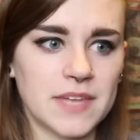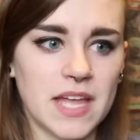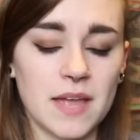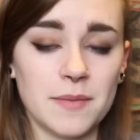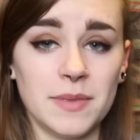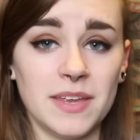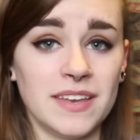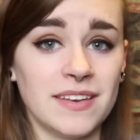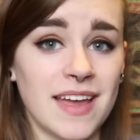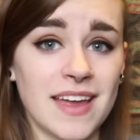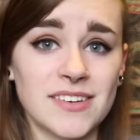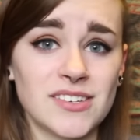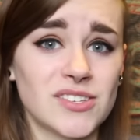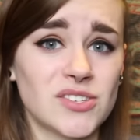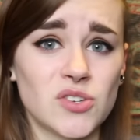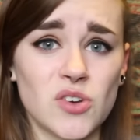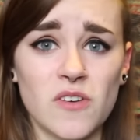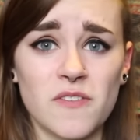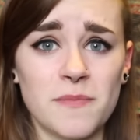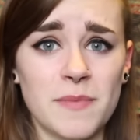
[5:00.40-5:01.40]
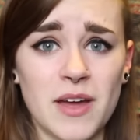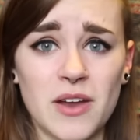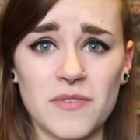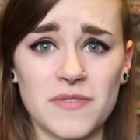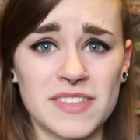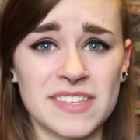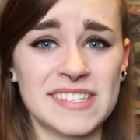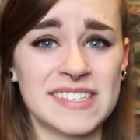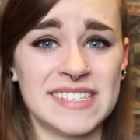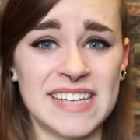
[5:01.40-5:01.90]
I mean, I just drove him out
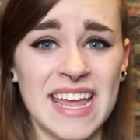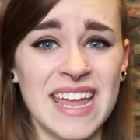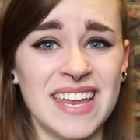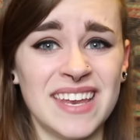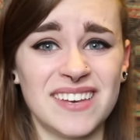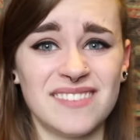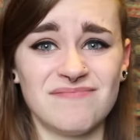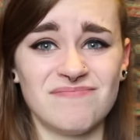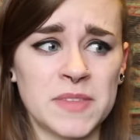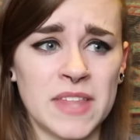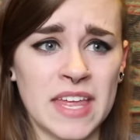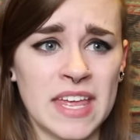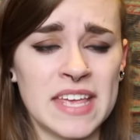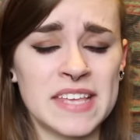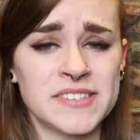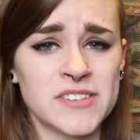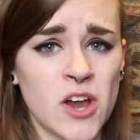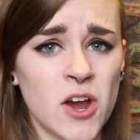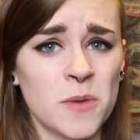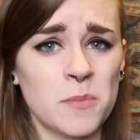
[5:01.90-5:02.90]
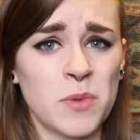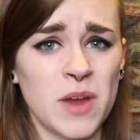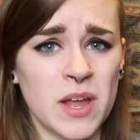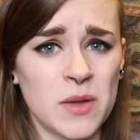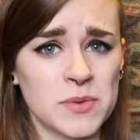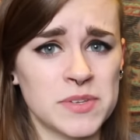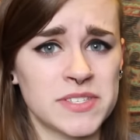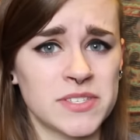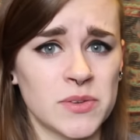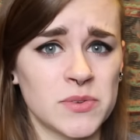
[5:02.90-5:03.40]
of the state. That His
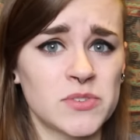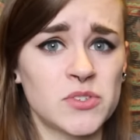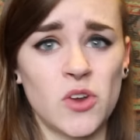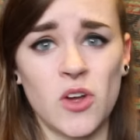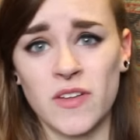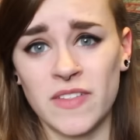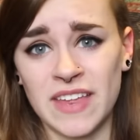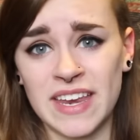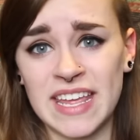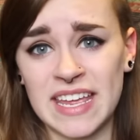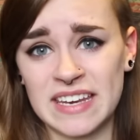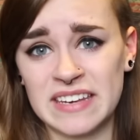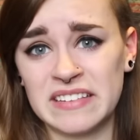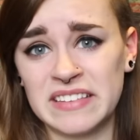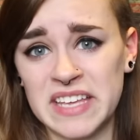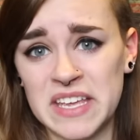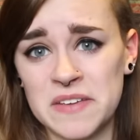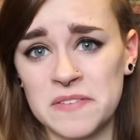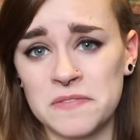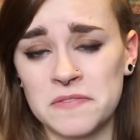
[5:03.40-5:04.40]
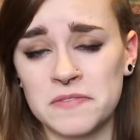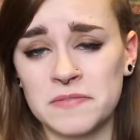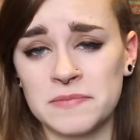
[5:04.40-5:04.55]
heartbreak was so strong that he had to leave.